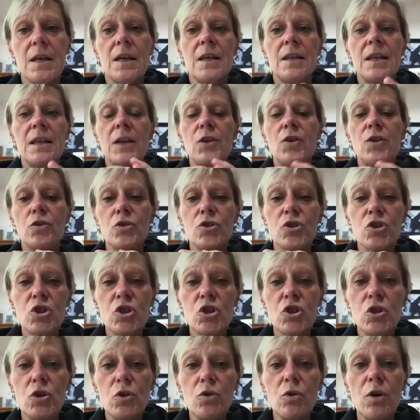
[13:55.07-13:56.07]
then you're
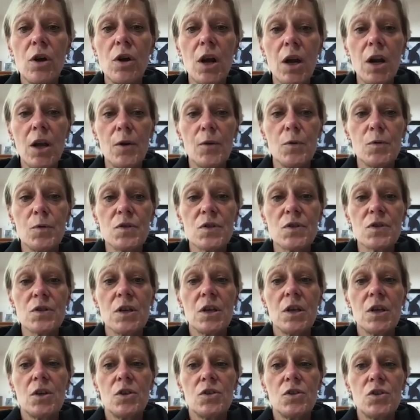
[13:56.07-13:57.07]
too close
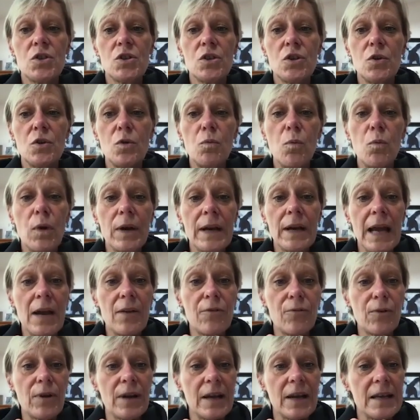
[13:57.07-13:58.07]
to
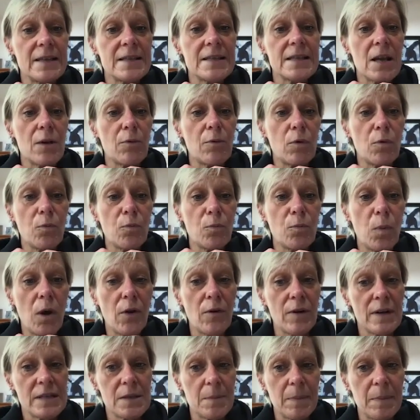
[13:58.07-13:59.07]
whatever it is they were
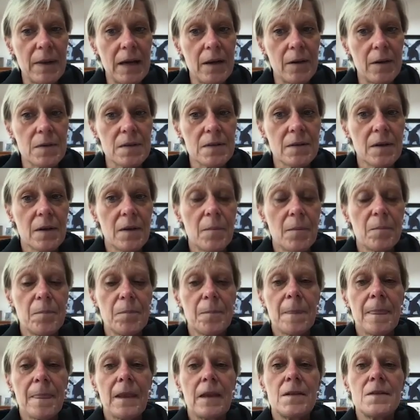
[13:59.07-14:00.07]
worried about.
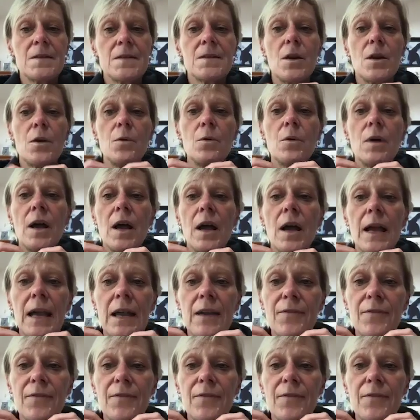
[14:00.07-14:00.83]
So if